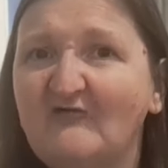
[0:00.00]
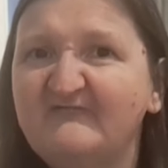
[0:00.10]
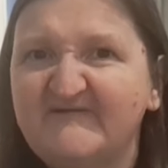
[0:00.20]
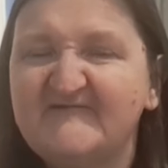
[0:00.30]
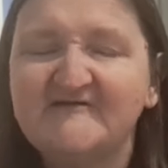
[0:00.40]

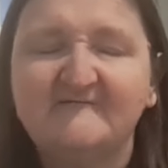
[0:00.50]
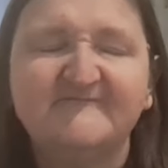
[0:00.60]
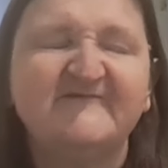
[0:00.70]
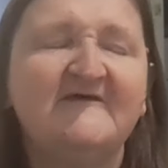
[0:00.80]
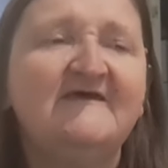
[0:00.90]
coffee
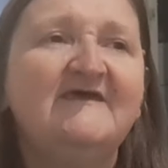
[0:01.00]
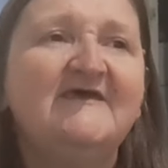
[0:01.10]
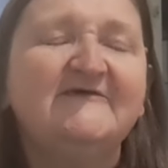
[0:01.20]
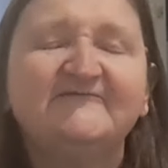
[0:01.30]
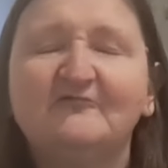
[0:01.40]
syrups.
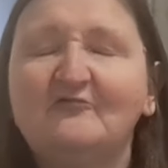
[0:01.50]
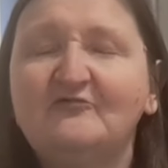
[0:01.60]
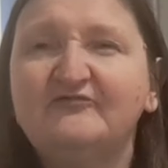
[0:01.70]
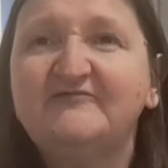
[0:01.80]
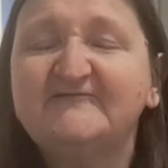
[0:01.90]

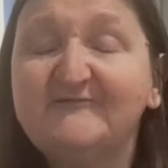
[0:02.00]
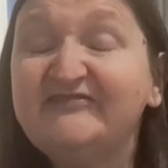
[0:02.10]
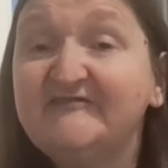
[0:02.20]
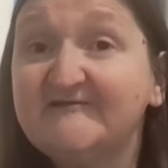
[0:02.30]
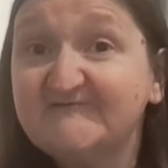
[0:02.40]
So the
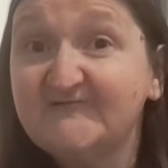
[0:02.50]
sweetener